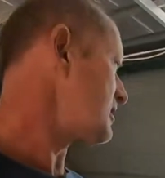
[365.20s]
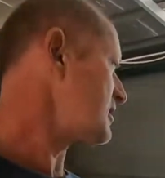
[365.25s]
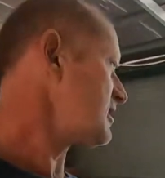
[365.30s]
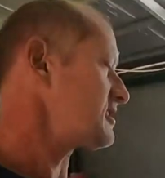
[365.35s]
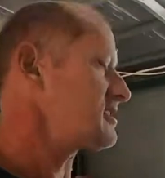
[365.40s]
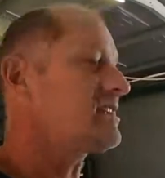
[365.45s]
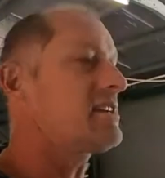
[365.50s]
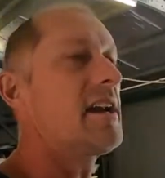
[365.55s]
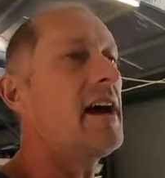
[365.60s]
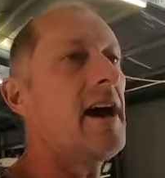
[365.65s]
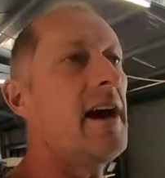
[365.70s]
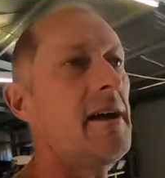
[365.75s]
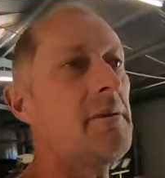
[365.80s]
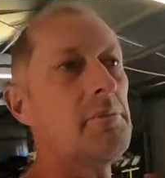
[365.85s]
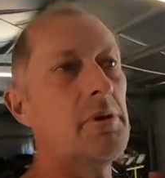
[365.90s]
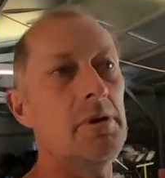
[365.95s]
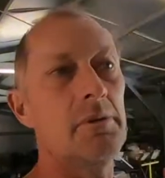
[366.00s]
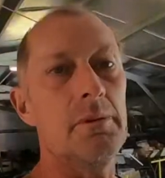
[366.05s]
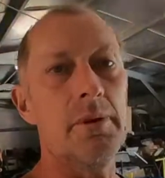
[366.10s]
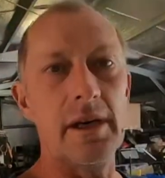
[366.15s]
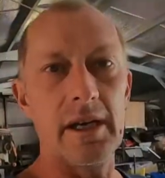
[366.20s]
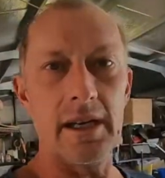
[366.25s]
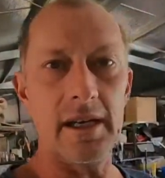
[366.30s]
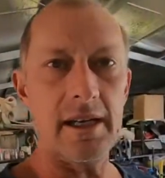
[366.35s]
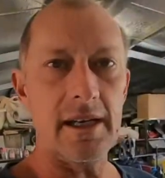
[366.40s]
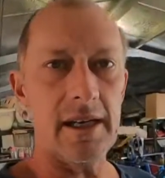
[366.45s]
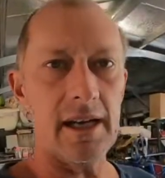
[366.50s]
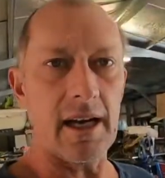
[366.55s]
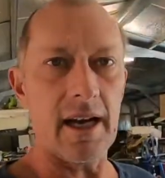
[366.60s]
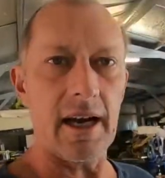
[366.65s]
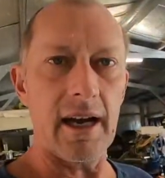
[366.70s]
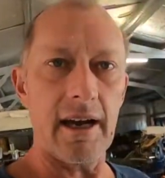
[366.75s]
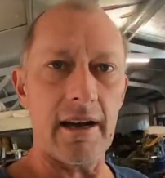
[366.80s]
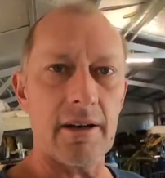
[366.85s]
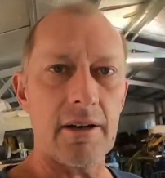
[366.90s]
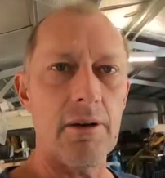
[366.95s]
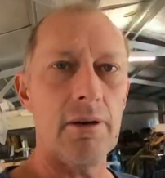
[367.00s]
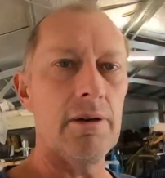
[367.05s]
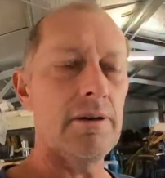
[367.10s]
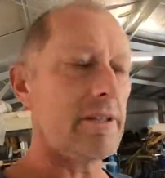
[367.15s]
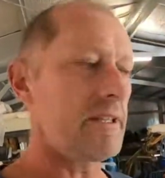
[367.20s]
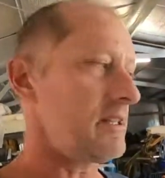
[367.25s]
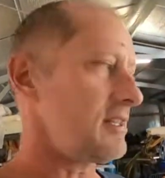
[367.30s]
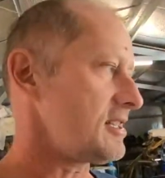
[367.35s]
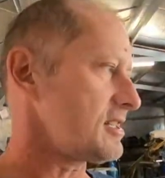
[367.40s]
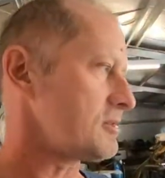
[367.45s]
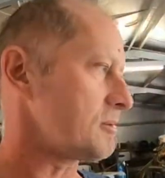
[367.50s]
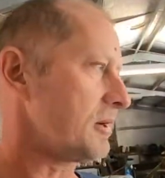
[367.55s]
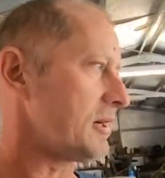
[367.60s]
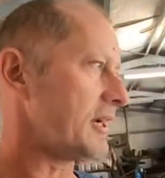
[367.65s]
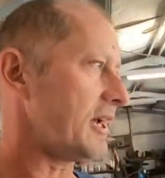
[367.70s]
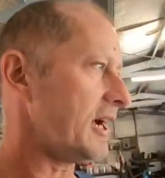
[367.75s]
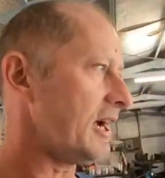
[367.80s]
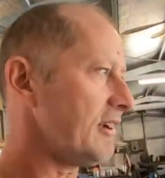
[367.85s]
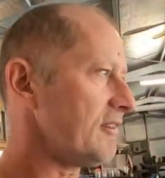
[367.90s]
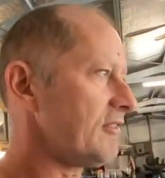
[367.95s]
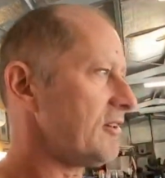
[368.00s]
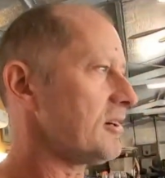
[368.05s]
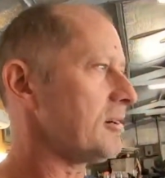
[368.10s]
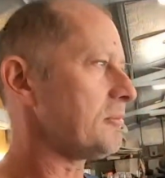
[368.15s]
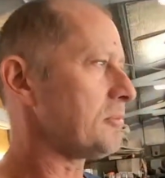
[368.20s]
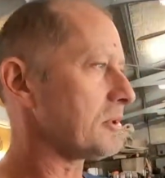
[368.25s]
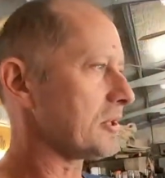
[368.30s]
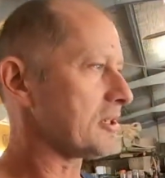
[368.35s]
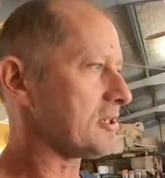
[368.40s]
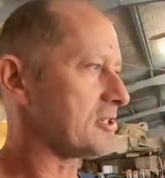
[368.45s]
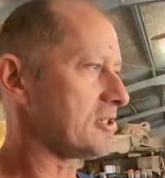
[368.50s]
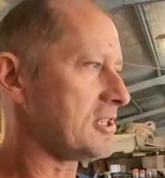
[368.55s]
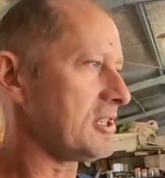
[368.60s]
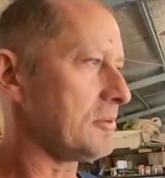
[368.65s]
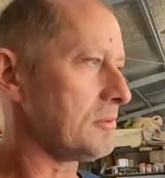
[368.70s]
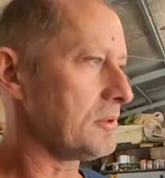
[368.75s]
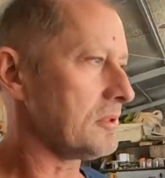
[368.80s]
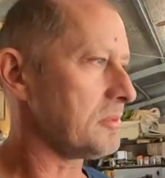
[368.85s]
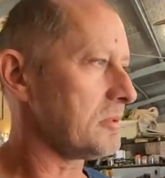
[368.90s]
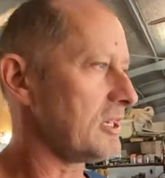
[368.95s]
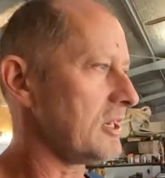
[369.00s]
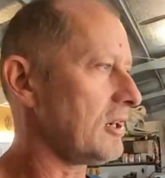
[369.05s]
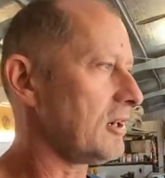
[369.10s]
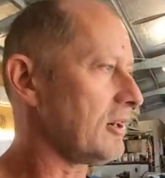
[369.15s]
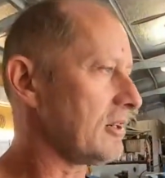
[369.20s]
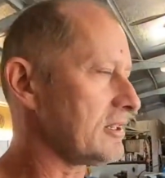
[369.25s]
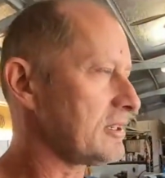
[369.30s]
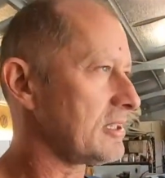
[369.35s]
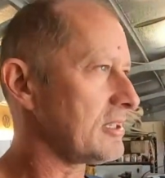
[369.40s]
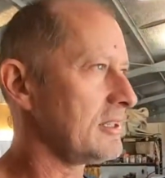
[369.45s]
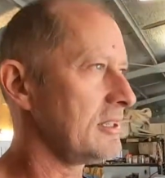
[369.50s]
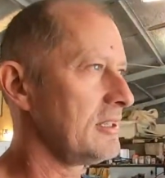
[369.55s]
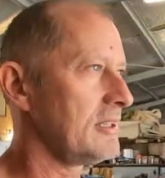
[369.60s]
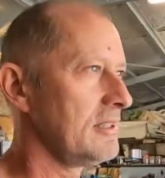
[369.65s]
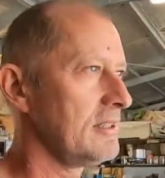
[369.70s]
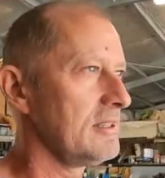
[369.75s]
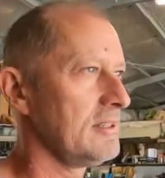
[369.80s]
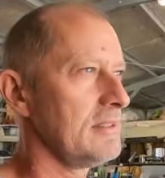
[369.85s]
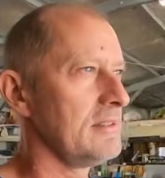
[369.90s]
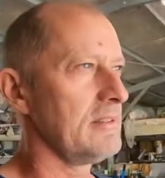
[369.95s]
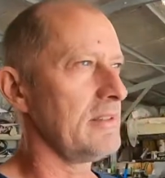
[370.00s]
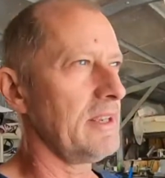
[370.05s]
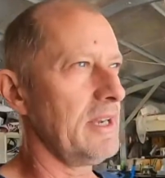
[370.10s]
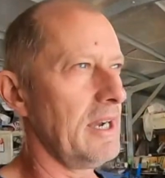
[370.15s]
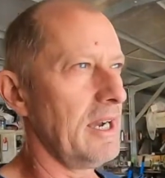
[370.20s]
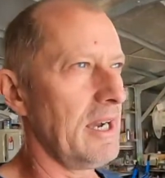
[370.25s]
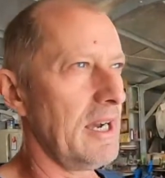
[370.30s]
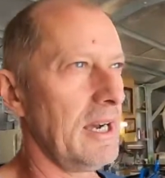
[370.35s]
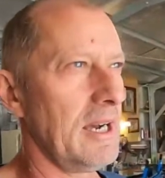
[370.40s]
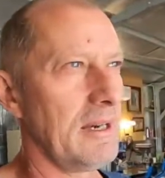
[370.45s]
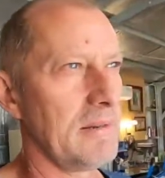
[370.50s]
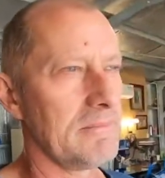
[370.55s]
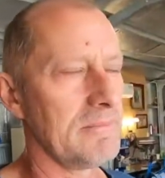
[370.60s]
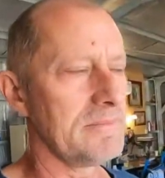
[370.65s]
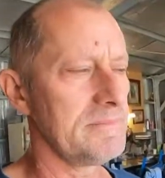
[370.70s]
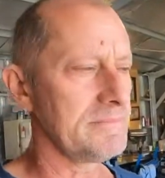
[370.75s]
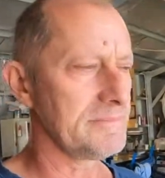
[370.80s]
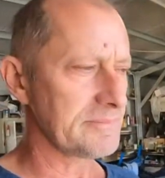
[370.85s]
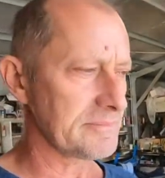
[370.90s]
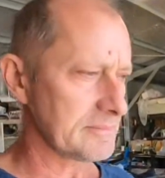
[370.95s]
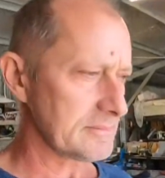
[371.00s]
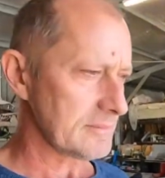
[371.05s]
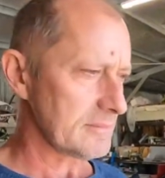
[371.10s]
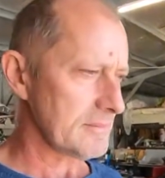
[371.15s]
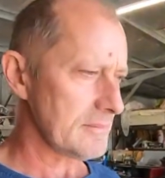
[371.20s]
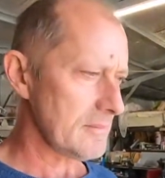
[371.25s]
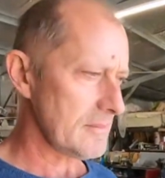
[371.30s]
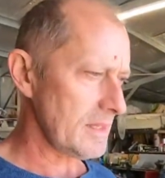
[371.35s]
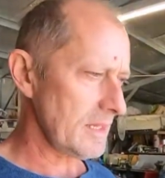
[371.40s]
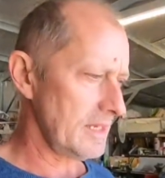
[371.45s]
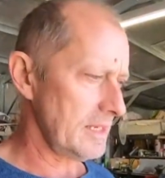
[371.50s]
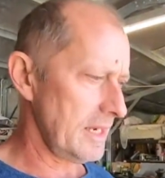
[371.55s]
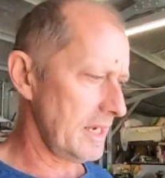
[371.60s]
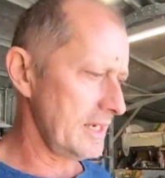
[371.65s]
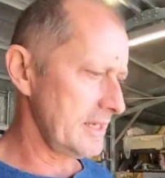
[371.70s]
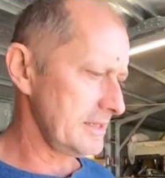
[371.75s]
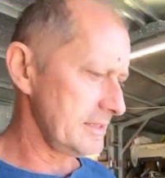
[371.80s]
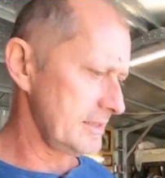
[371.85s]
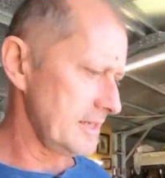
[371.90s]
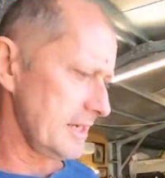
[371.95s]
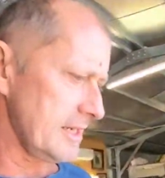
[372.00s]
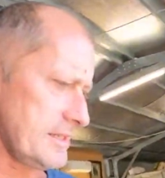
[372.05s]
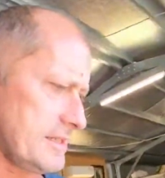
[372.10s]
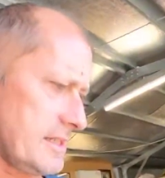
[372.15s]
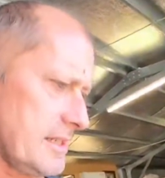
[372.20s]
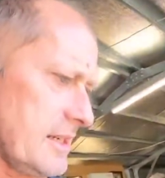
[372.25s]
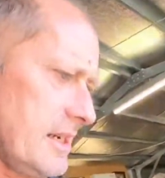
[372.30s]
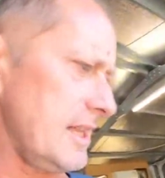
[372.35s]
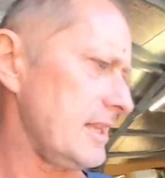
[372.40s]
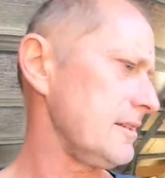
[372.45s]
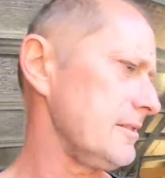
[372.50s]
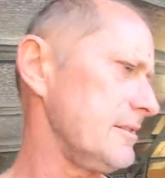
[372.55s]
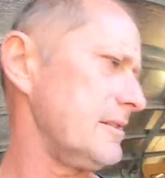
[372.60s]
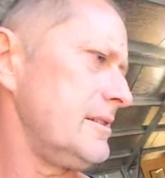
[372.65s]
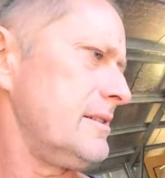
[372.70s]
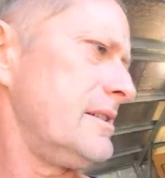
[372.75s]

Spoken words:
it's just a name, but we are calling this one Ava because she will be hot. And yes, the colour